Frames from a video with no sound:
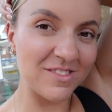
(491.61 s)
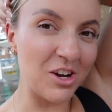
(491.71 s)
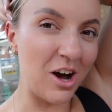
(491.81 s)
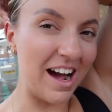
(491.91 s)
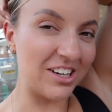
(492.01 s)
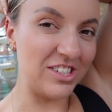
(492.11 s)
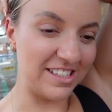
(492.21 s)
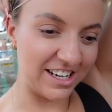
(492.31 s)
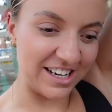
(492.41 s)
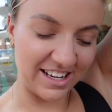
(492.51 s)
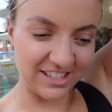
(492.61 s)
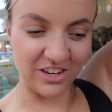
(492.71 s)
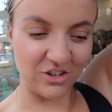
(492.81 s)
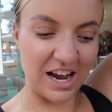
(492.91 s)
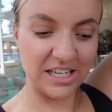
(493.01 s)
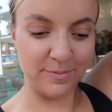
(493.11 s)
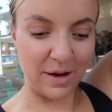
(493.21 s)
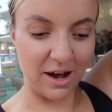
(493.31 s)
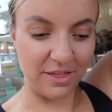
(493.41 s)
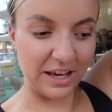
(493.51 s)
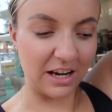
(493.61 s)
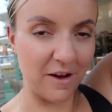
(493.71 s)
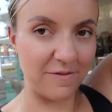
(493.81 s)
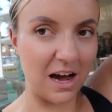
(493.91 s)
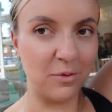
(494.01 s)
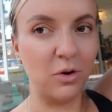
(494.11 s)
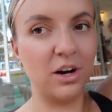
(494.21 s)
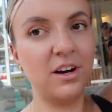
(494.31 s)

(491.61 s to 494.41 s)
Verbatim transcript: Not actually said yes to the dress, but I think I found one.